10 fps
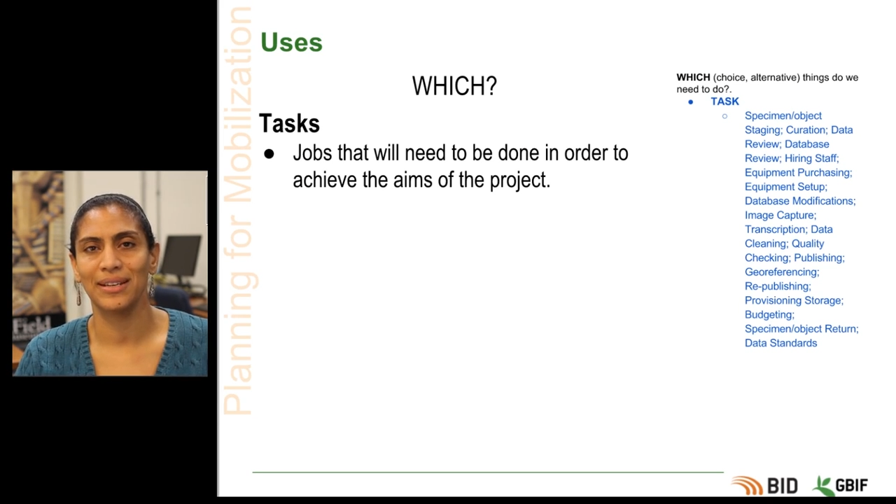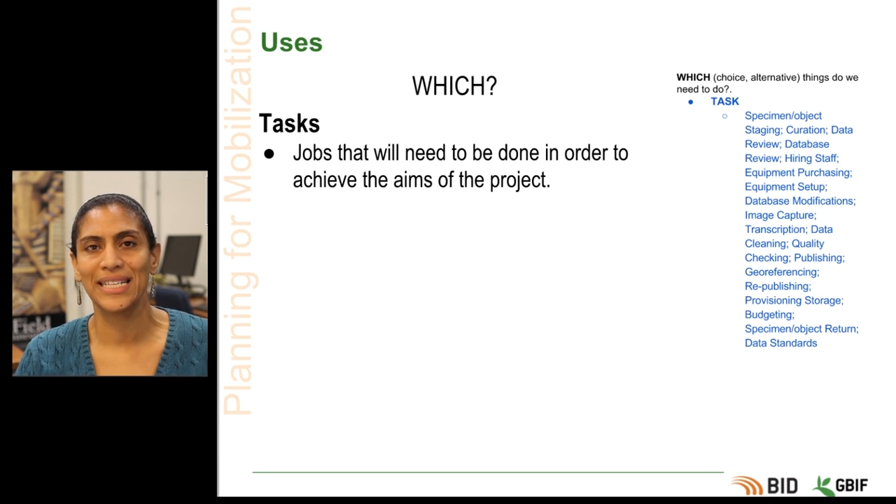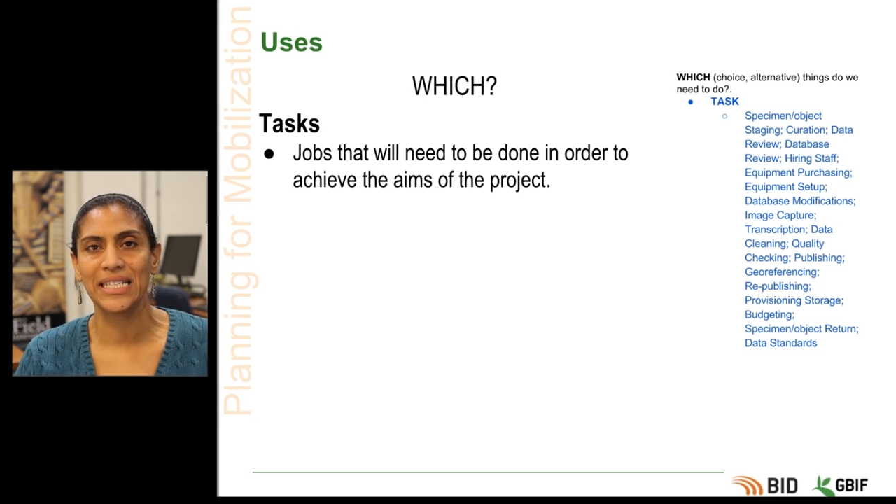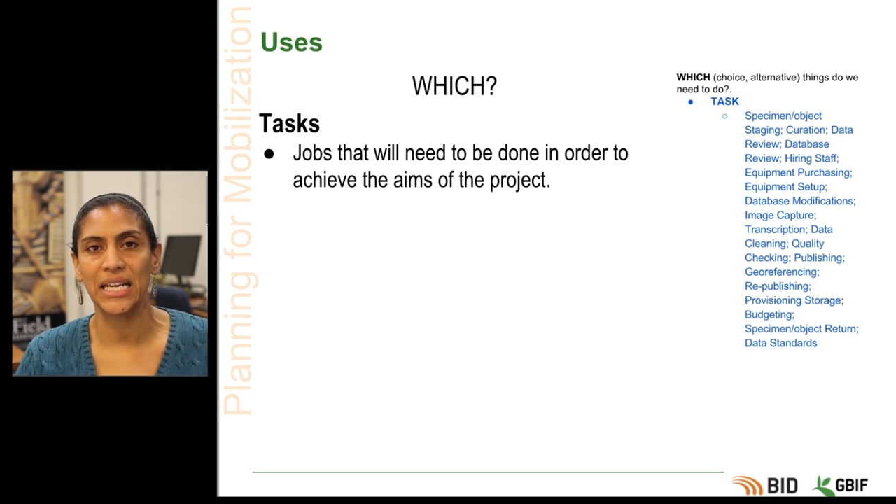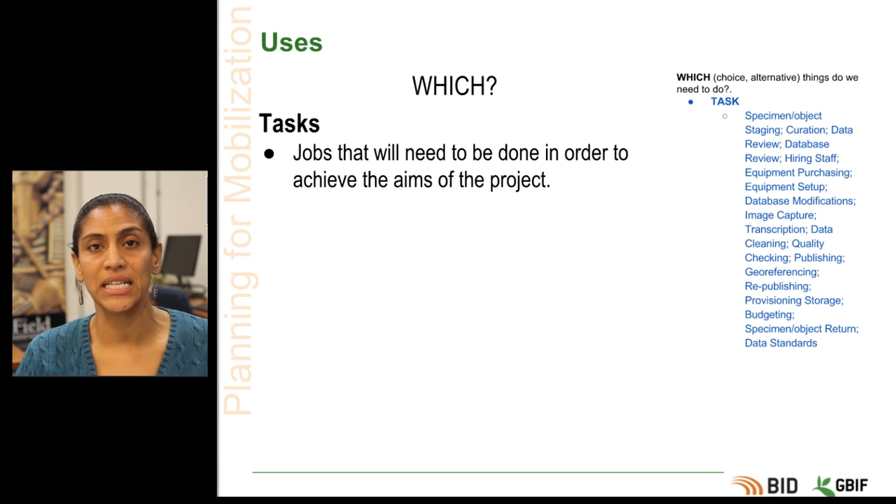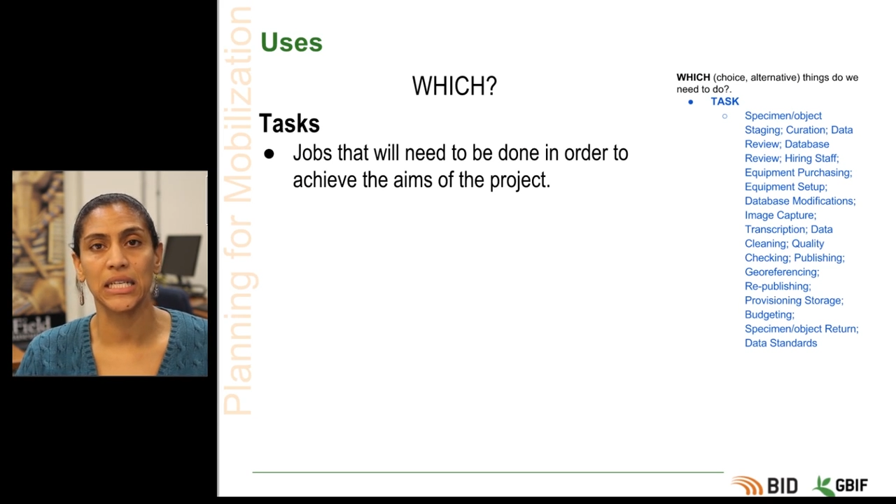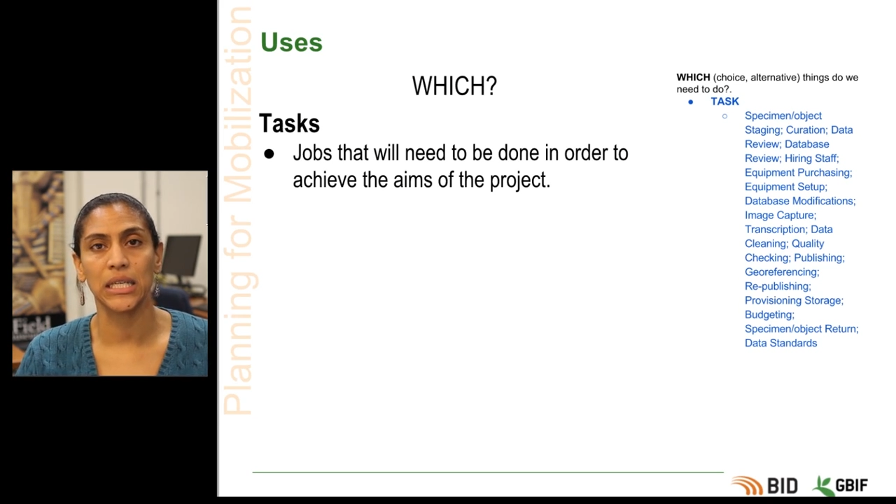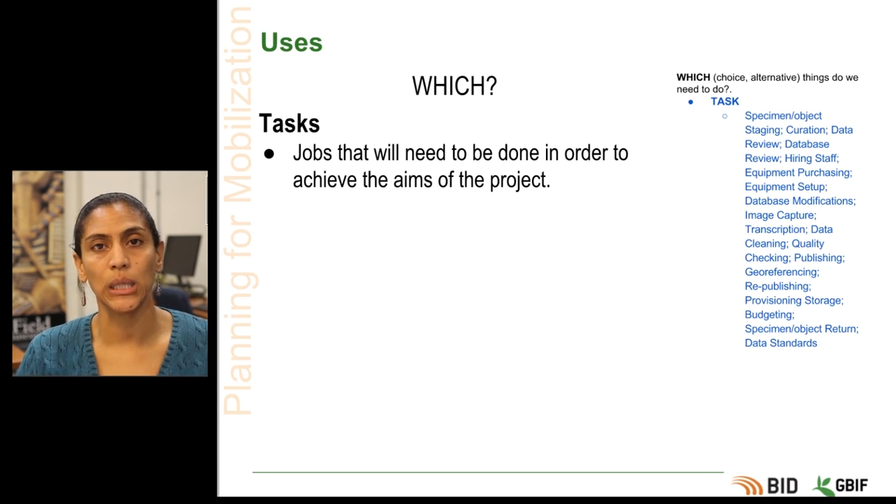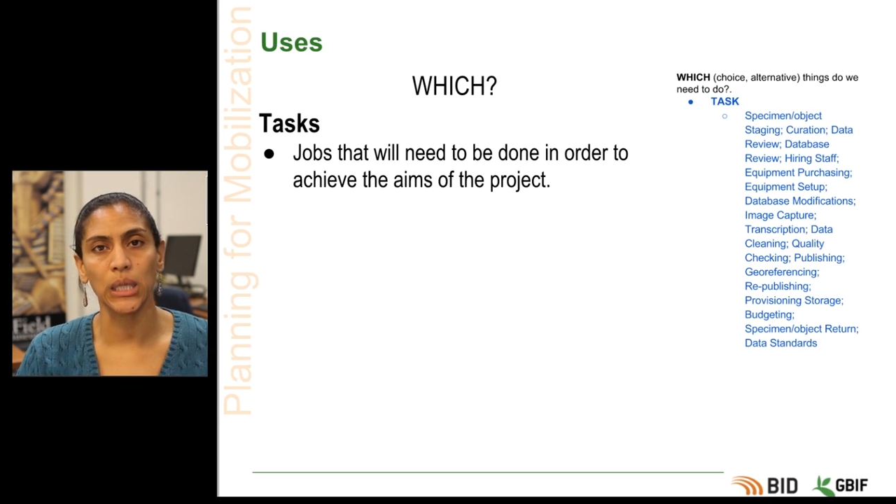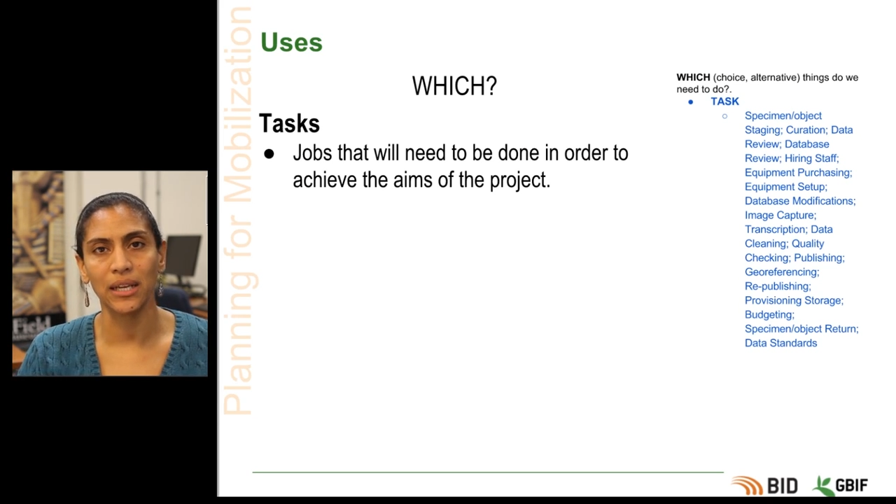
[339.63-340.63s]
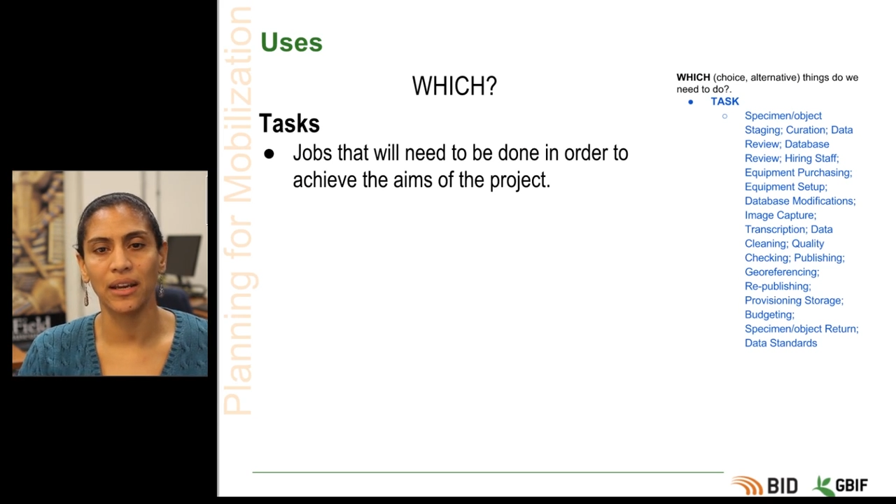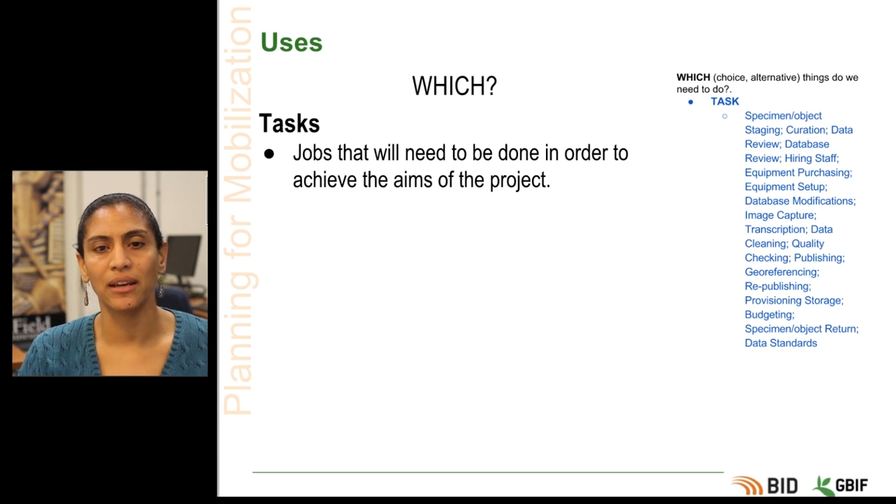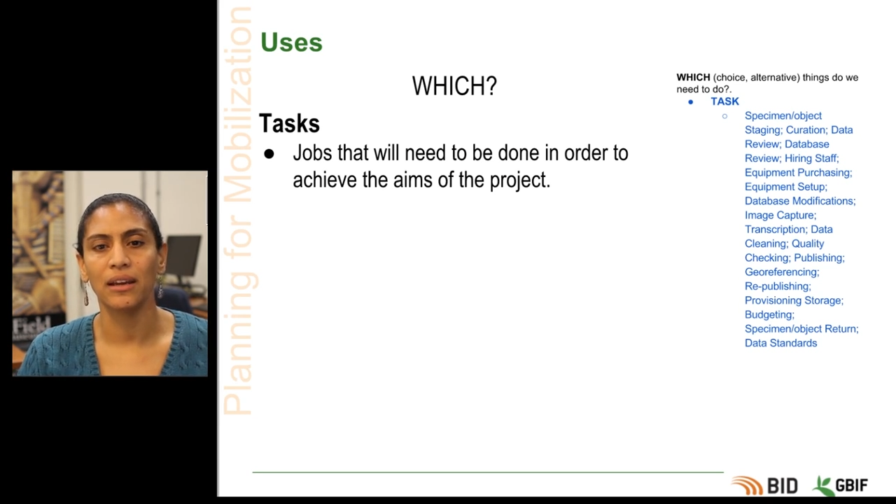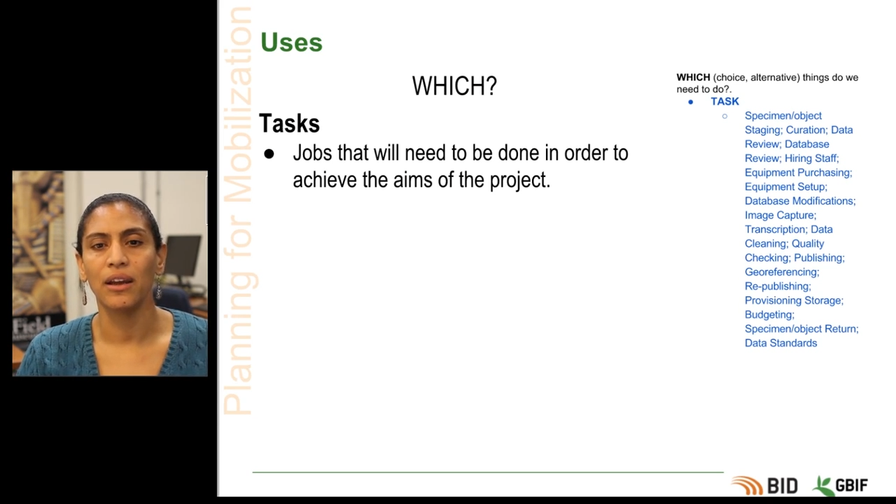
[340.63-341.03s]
data cleaning,